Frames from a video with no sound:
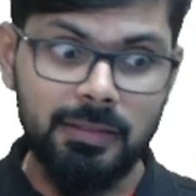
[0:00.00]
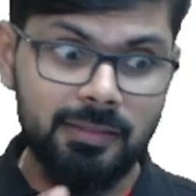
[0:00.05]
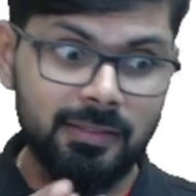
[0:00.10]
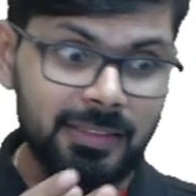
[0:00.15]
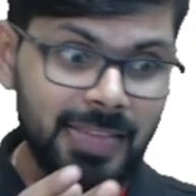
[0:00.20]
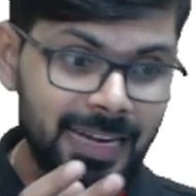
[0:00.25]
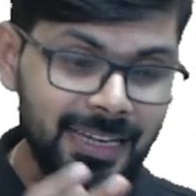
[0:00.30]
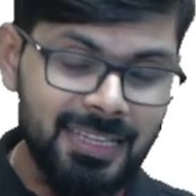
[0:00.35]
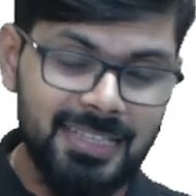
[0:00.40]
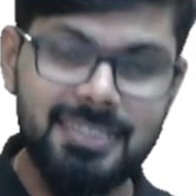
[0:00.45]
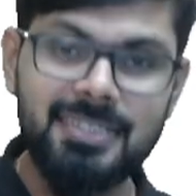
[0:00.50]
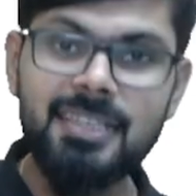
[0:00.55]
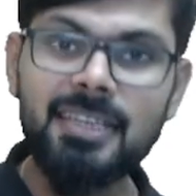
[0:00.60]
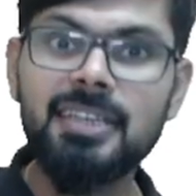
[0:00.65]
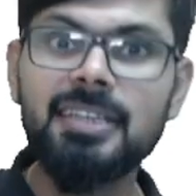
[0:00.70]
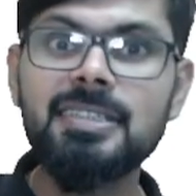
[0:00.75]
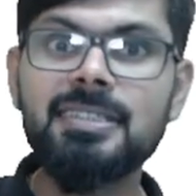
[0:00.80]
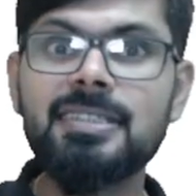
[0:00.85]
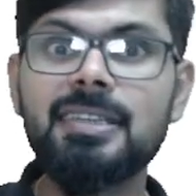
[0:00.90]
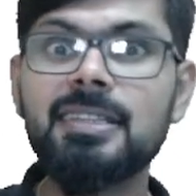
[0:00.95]
That is the
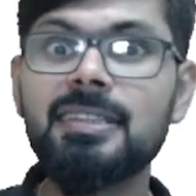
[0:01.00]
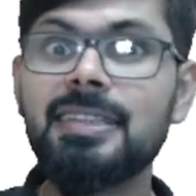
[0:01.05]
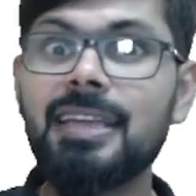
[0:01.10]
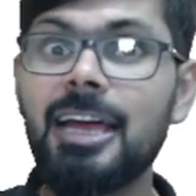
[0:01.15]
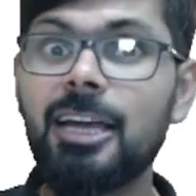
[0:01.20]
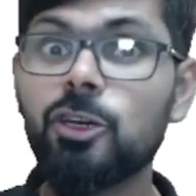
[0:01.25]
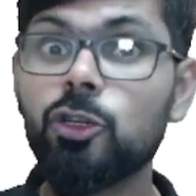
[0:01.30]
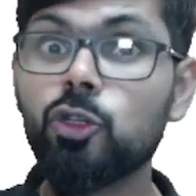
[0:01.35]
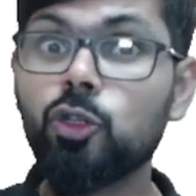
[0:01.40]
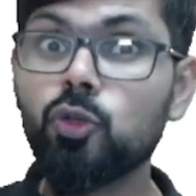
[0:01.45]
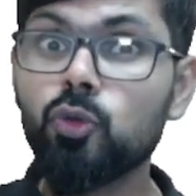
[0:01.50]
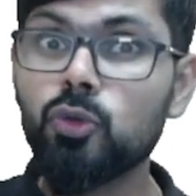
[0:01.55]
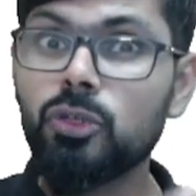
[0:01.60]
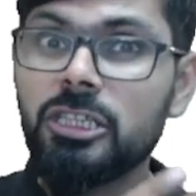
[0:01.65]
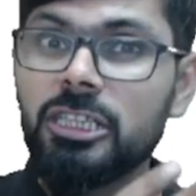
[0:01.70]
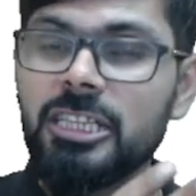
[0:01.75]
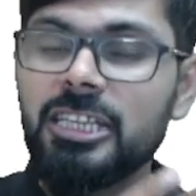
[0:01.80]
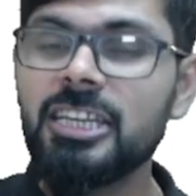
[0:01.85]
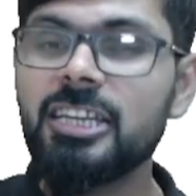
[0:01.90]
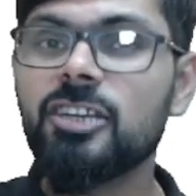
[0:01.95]
reason that you
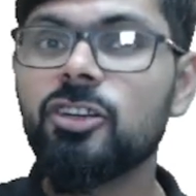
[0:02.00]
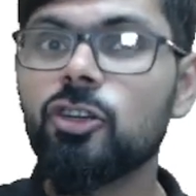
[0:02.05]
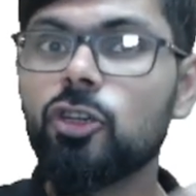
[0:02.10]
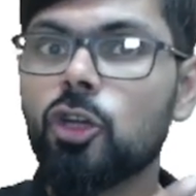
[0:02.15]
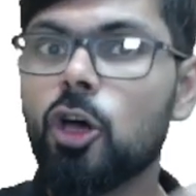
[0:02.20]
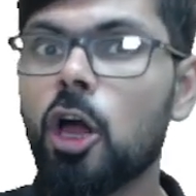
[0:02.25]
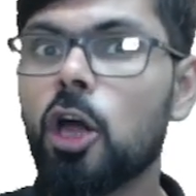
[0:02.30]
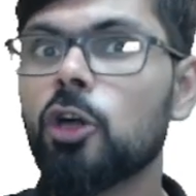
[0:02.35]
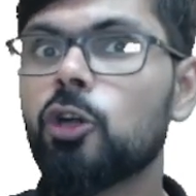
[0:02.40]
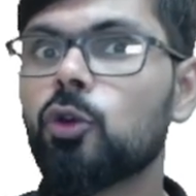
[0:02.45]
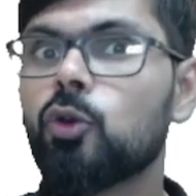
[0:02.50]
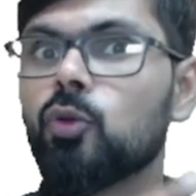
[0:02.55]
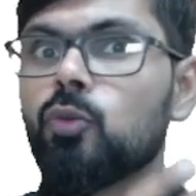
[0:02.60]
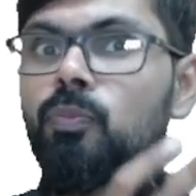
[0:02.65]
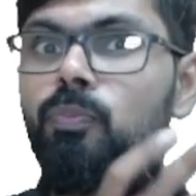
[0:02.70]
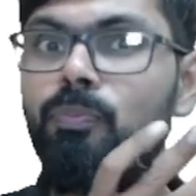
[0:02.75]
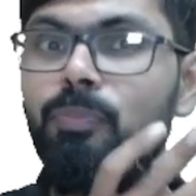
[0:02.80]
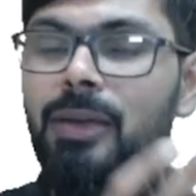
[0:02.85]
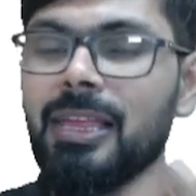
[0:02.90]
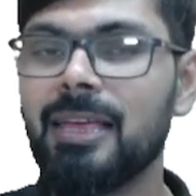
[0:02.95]
need not to
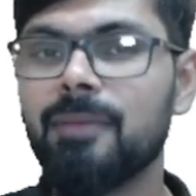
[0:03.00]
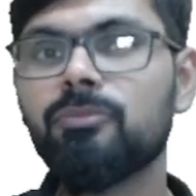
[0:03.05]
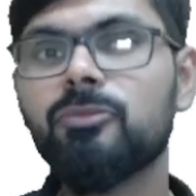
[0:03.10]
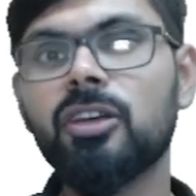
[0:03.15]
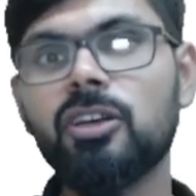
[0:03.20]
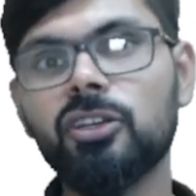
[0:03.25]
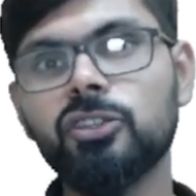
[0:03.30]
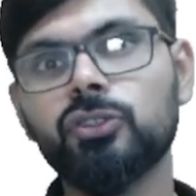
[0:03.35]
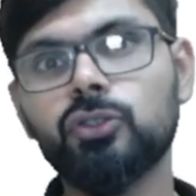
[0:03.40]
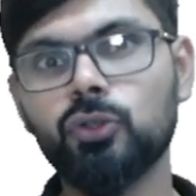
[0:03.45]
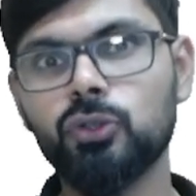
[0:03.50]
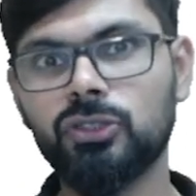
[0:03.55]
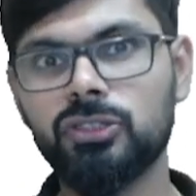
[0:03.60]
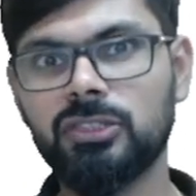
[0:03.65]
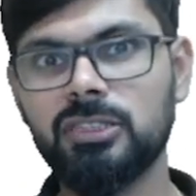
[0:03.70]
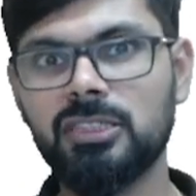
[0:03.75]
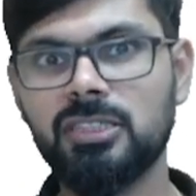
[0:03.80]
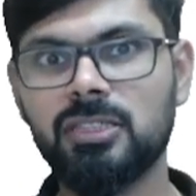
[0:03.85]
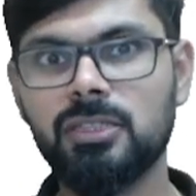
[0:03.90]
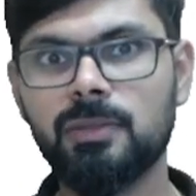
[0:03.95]
blame the
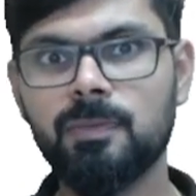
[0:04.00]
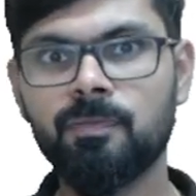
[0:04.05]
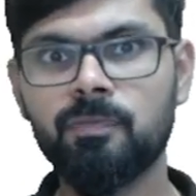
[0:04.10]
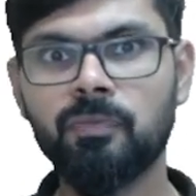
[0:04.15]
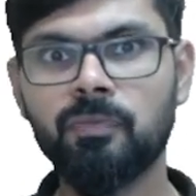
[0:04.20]
resources.